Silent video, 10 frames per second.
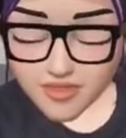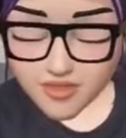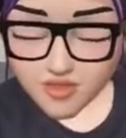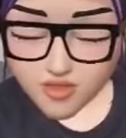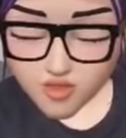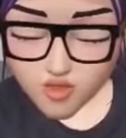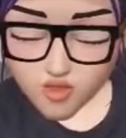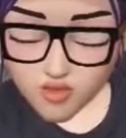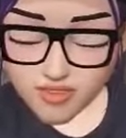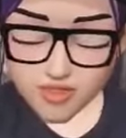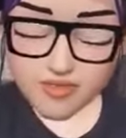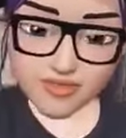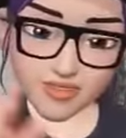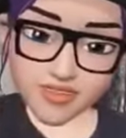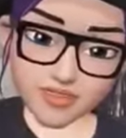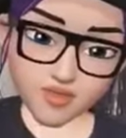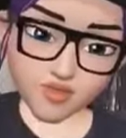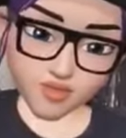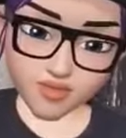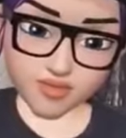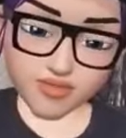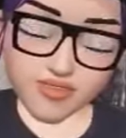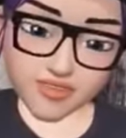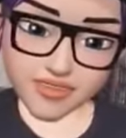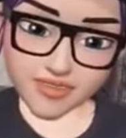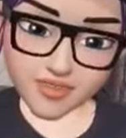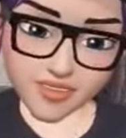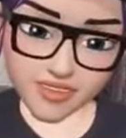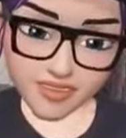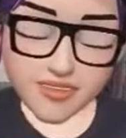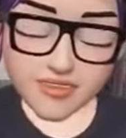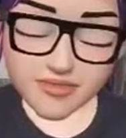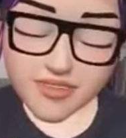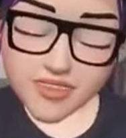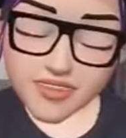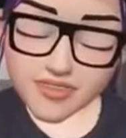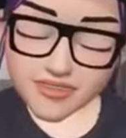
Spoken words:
So keep in mind going through this history here that